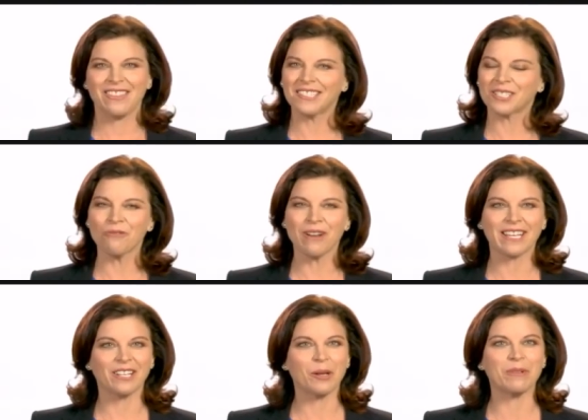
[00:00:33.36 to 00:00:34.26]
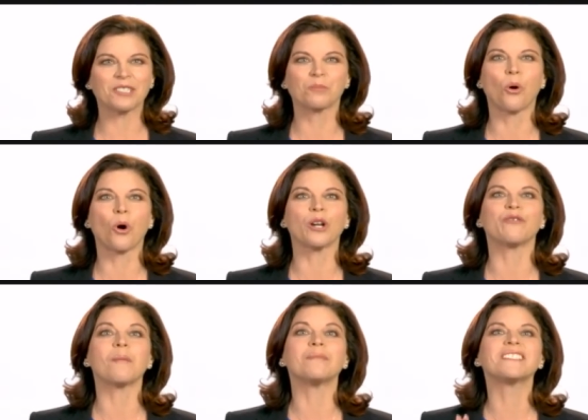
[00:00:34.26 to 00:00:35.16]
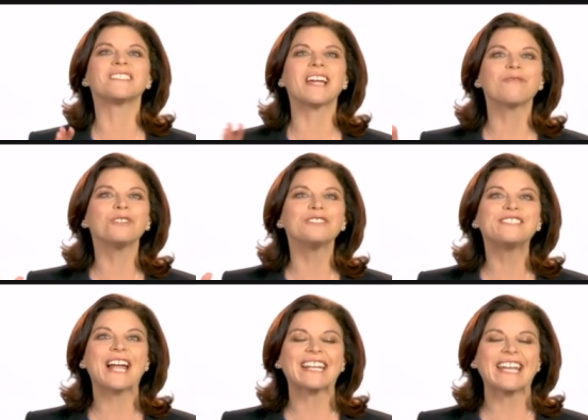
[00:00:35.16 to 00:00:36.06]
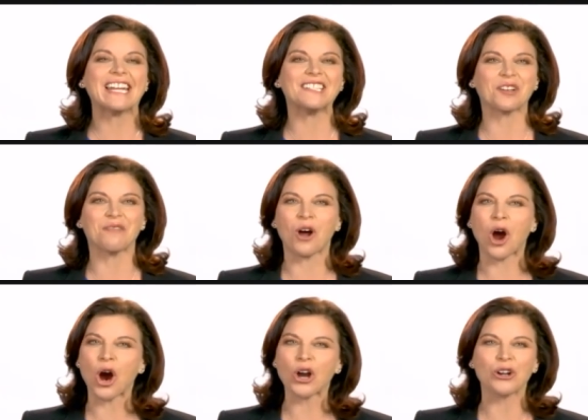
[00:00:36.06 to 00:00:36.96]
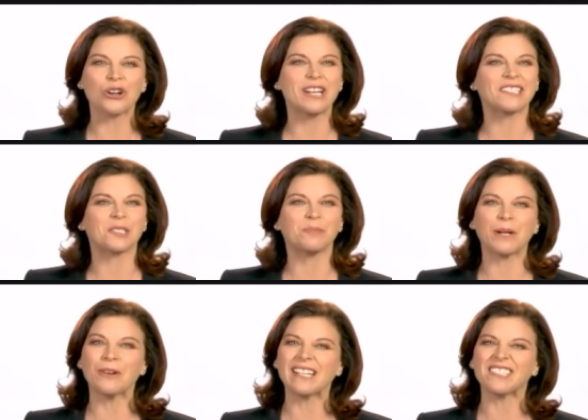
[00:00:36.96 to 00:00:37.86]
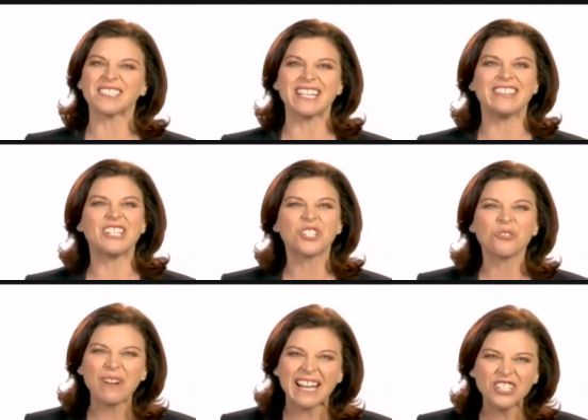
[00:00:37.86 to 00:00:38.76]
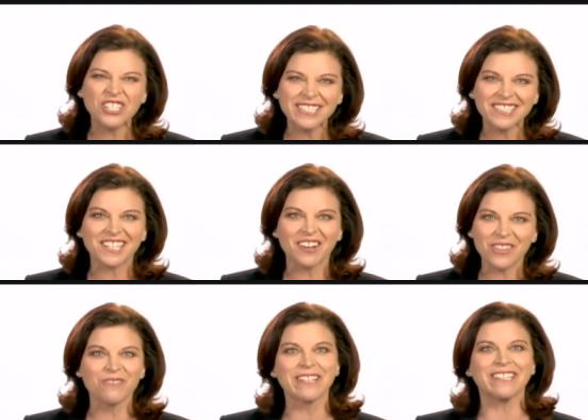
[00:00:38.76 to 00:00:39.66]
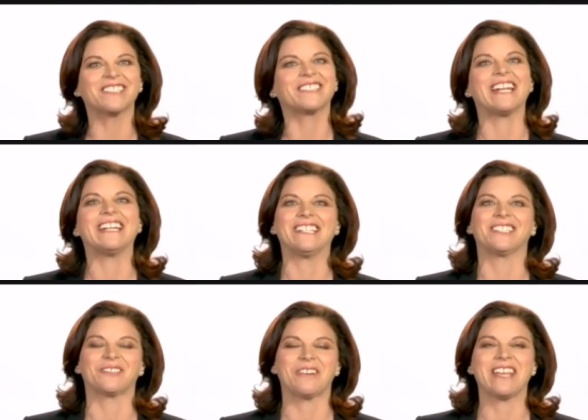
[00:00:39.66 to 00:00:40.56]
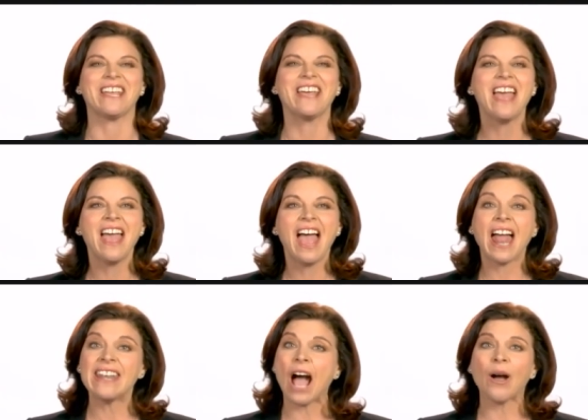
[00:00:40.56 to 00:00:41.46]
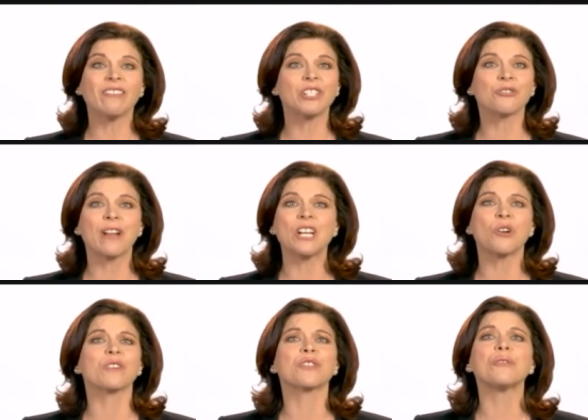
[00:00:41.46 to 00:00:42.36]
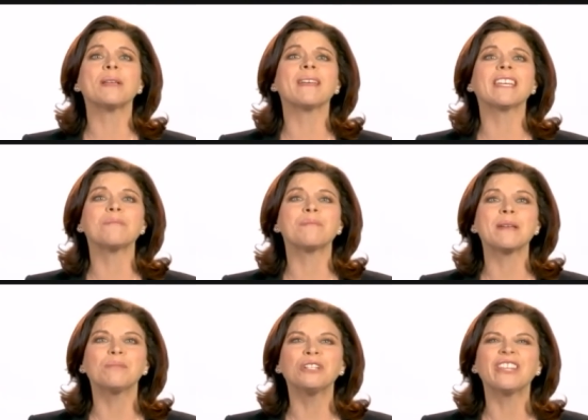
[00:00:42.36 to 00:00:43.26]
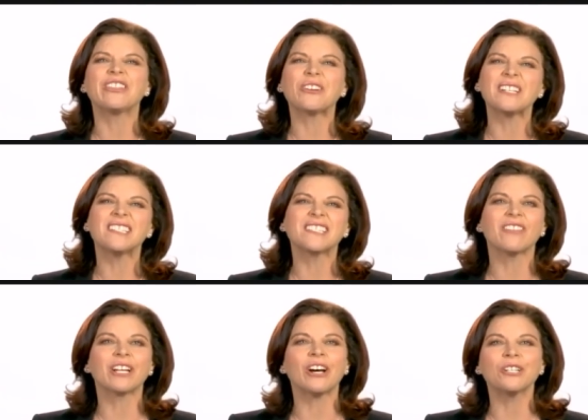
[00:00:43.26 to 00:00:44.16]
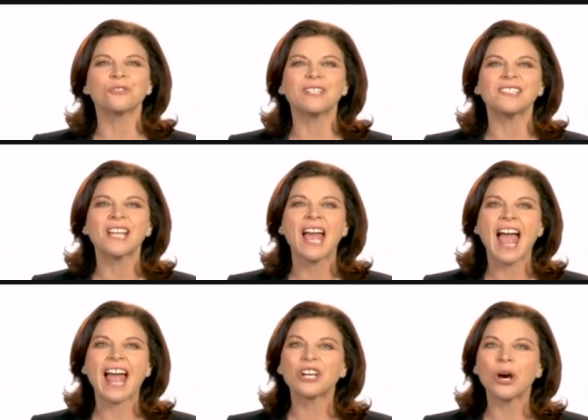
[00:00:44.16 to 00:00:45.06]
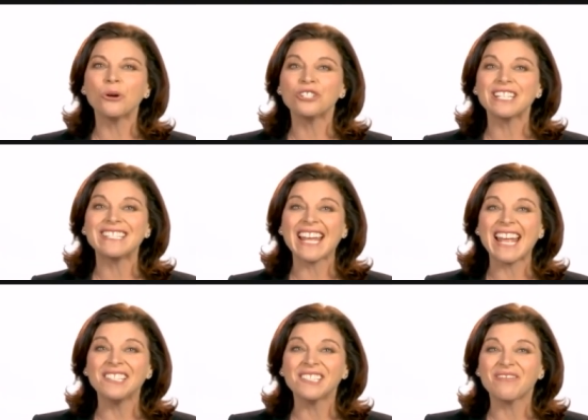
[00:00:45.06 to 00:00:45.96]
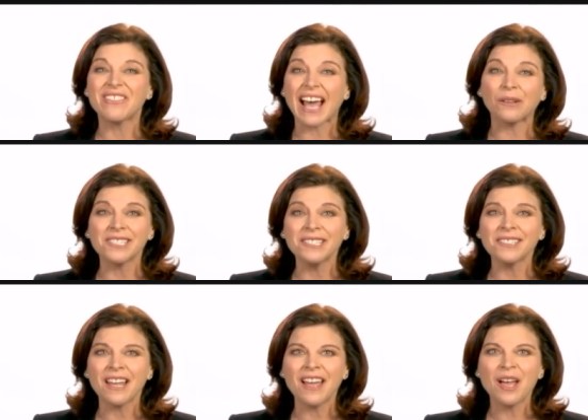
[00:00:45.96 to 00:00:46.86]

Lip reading: This curriculum is born from several decades of hard-earned experience in the trenches of the real estate industry. And now, having trained over 3 million people in 37 countries and coaching tens of thousands,